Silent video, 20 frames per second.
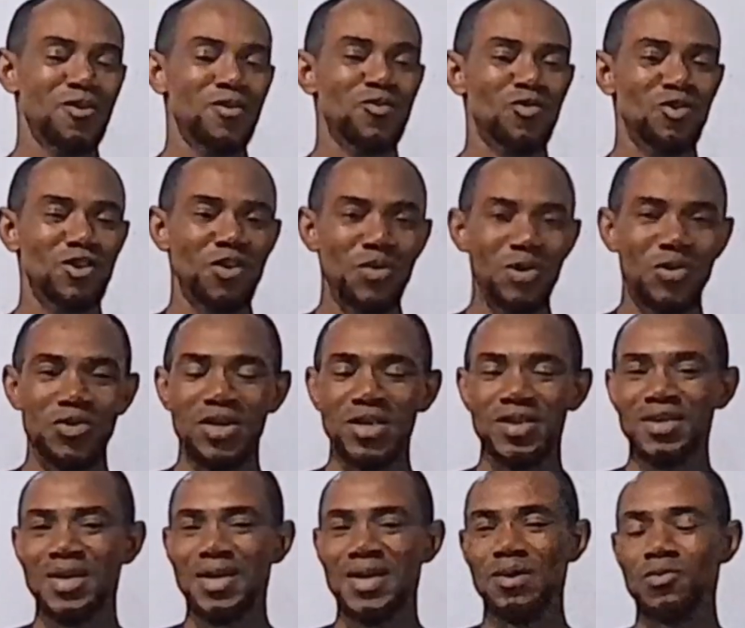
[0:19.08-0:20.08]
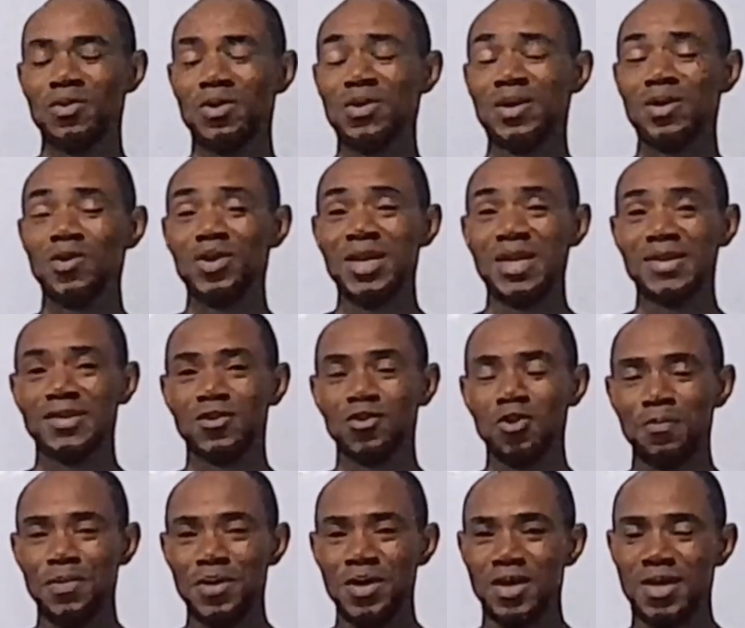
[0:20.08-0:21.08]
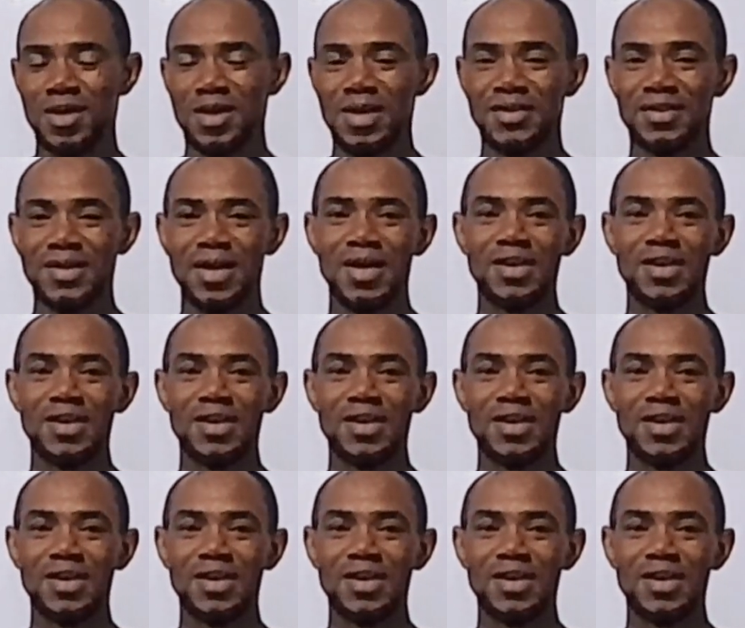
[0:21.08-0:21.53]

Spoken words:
Today we're looking at a topic that